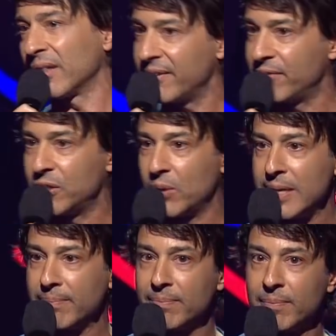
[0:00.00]
to live the
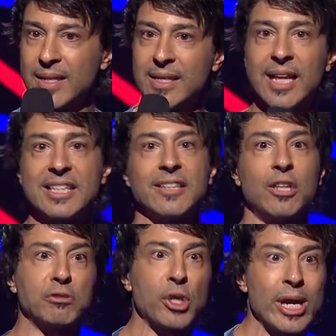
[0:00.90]
dream, they said,
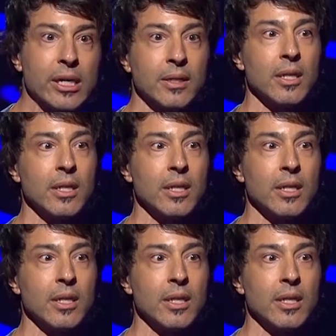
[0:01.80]
don't do it!